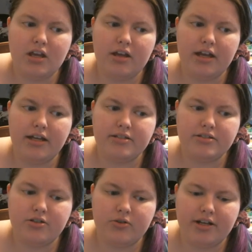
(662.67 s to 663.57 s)
And
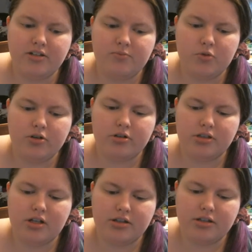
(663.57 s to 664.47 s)
so kind of more
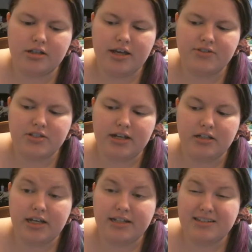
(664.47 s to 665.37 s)
along the lifestyle
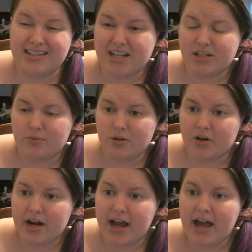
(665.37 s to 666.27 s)
lines, that's kind of where we're
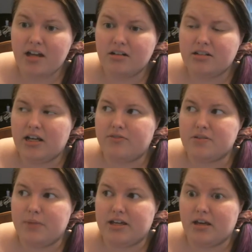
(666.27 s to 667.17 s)
at. Life is
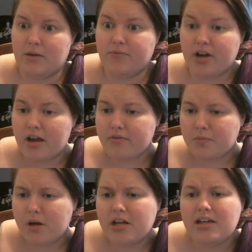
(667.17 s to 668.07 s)
picking up for
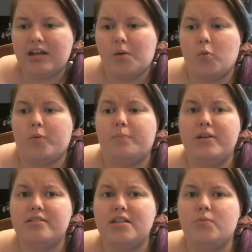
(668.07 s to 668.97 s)
everybody, getting more
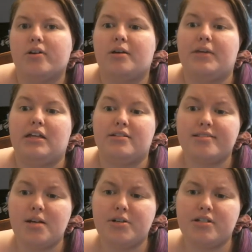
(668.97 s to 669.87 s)
busy. We're coming into
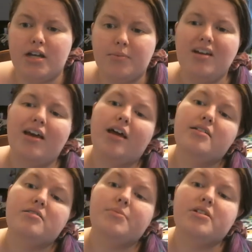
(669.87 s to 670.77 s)
summertime.
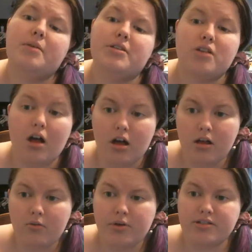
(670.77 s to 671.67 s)
Summertime is
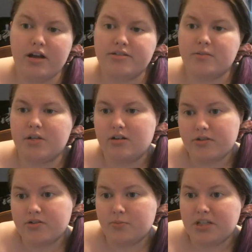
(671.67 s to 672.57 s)
always awesome, but it
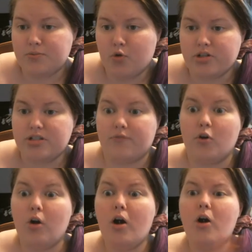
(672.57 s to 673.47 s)
also means more stuff.
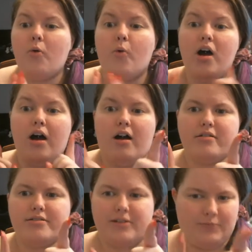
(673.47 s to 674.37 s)
Oh,
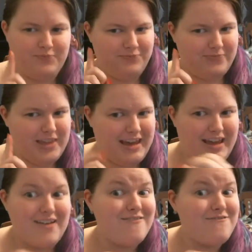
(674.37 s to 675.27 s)
also
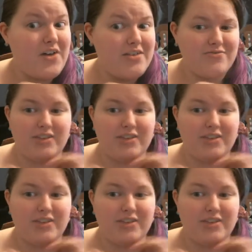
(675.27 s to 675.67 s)
thing, fun